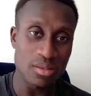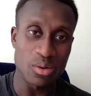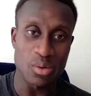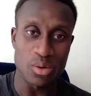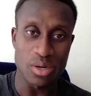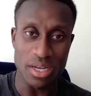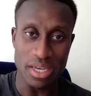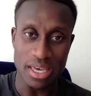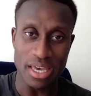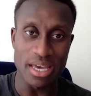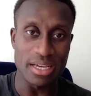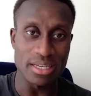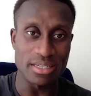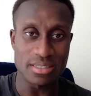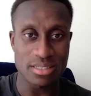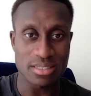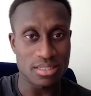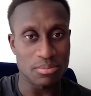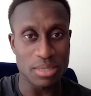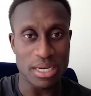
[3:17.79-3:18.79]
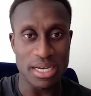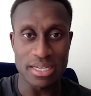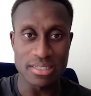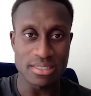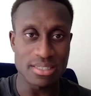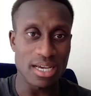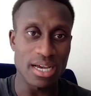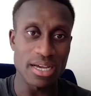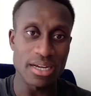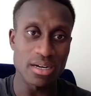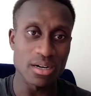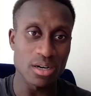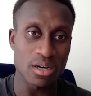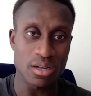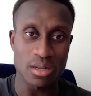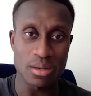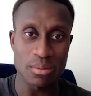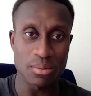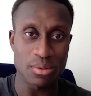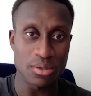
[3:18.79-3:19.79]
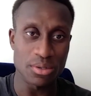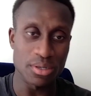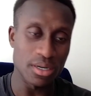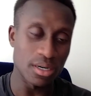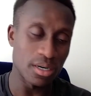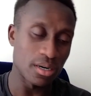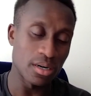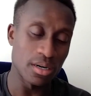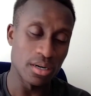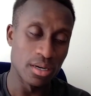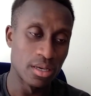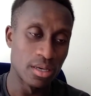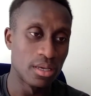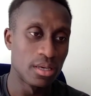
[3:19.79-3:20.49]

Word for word: or against my entire club career